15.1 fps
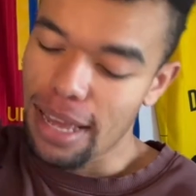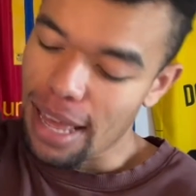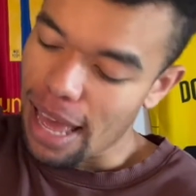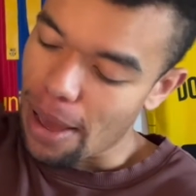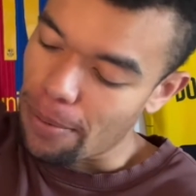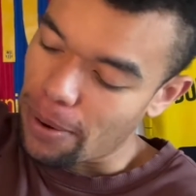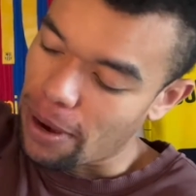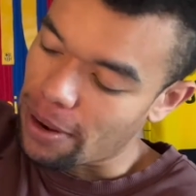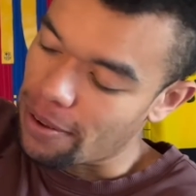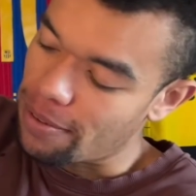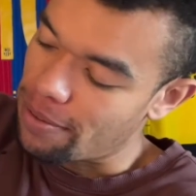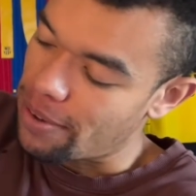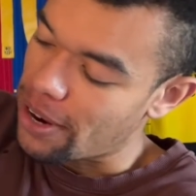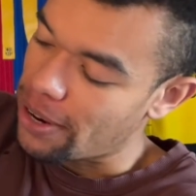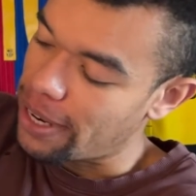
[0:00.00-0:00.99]
and we've got a
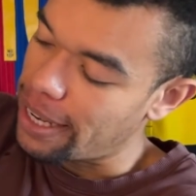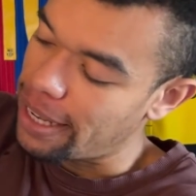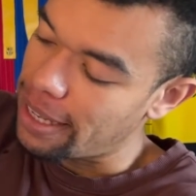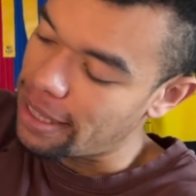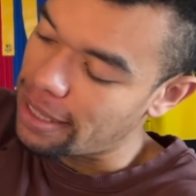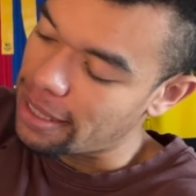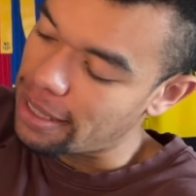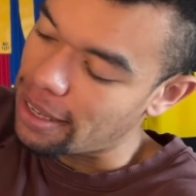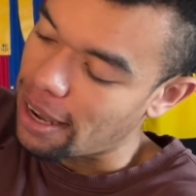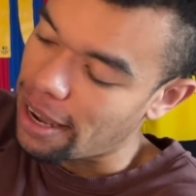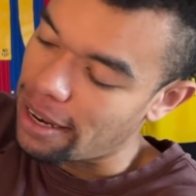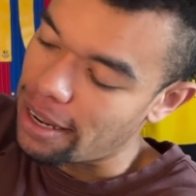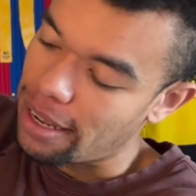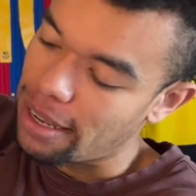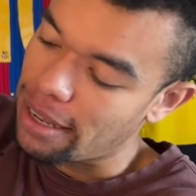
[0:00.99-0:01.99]
very
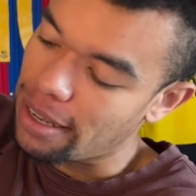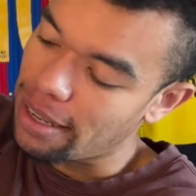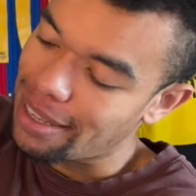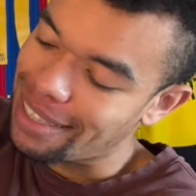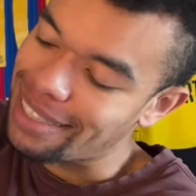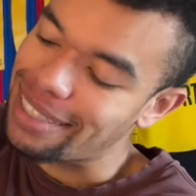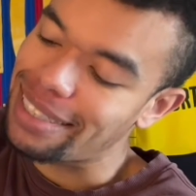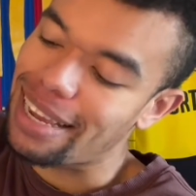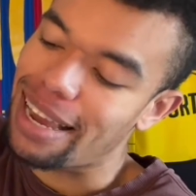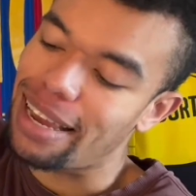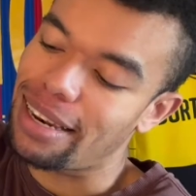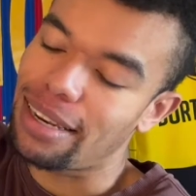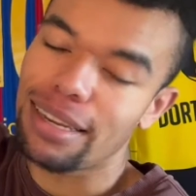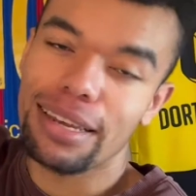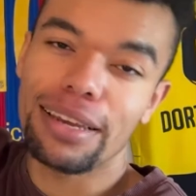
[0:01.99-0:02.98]
tiny
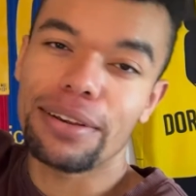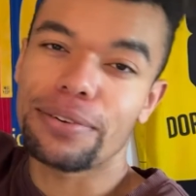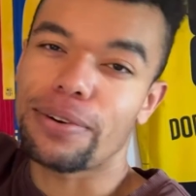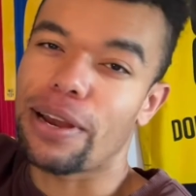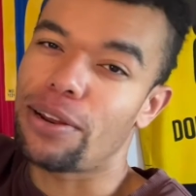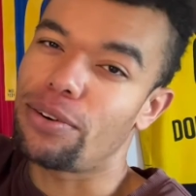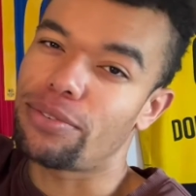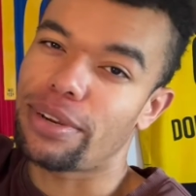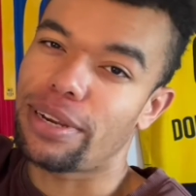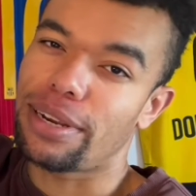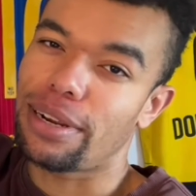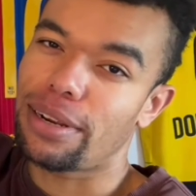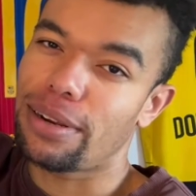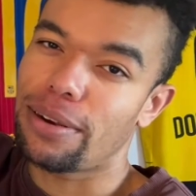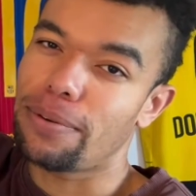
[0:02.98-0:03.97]
stain right over
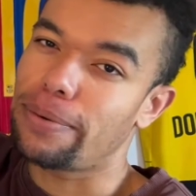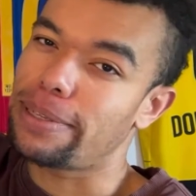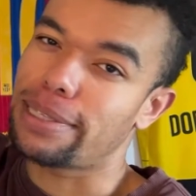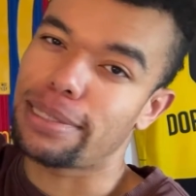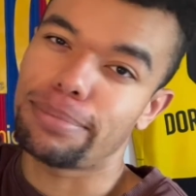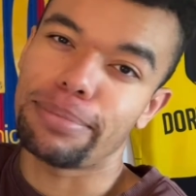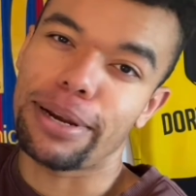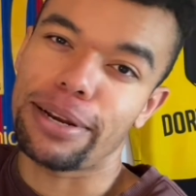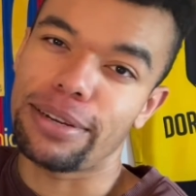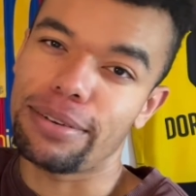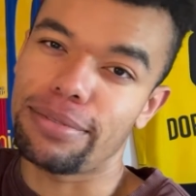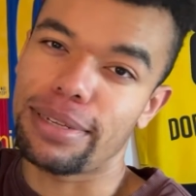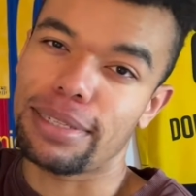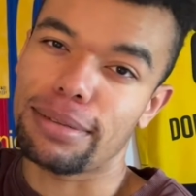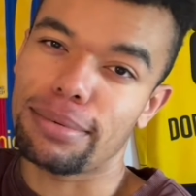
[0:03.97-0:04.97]
here, which is barely
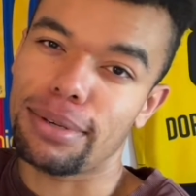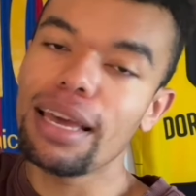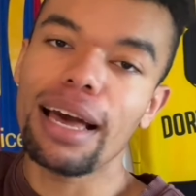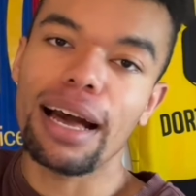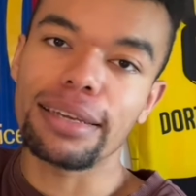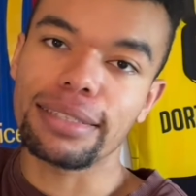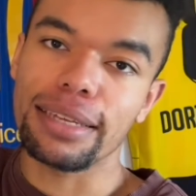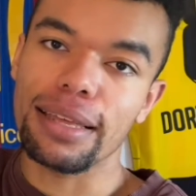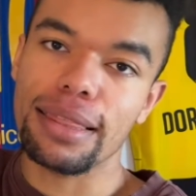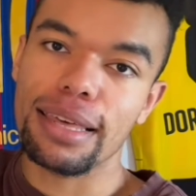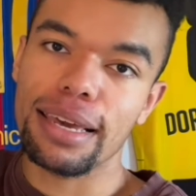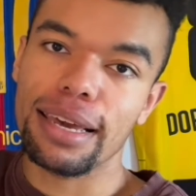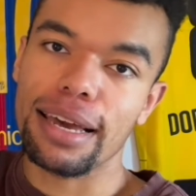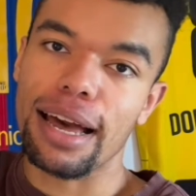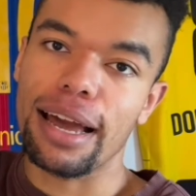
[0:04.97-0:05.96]
visible. I still
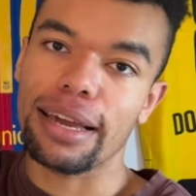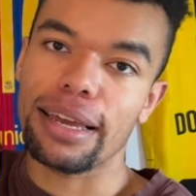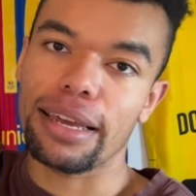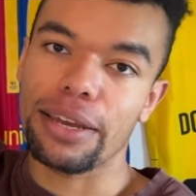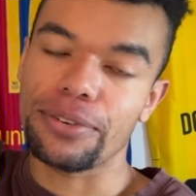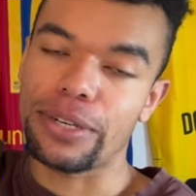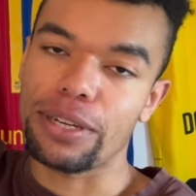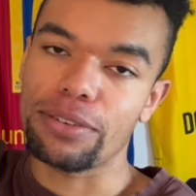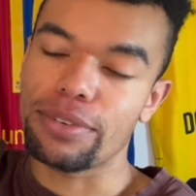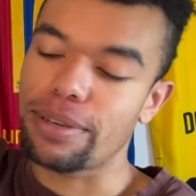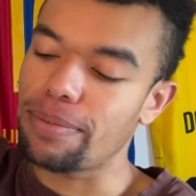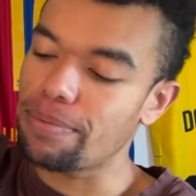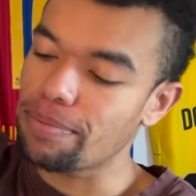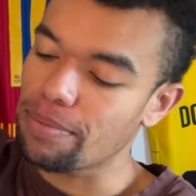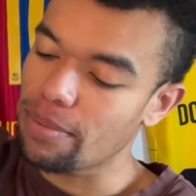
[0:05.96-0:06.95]
think I can get rid of it,
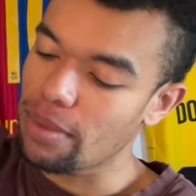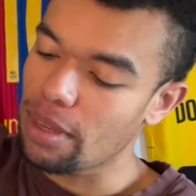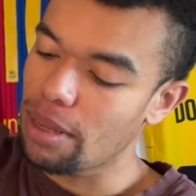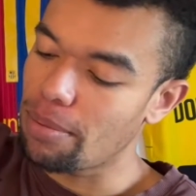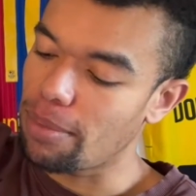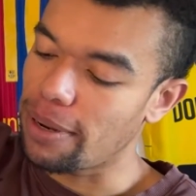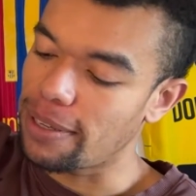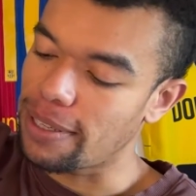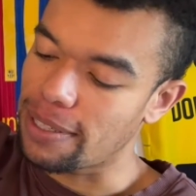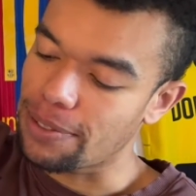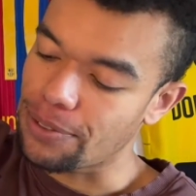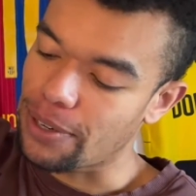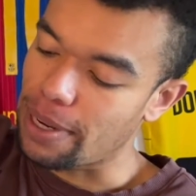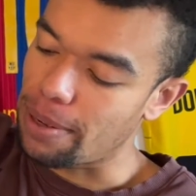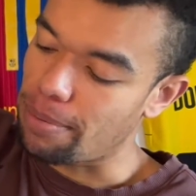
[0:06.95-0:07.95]
but it doesn't
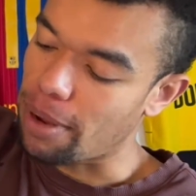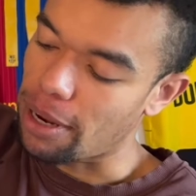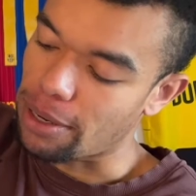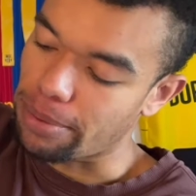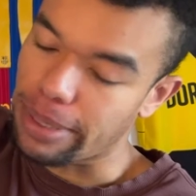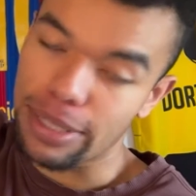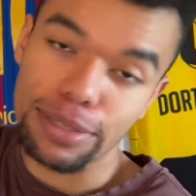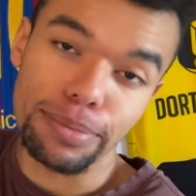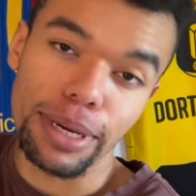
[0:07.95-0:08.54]
really bother me, to be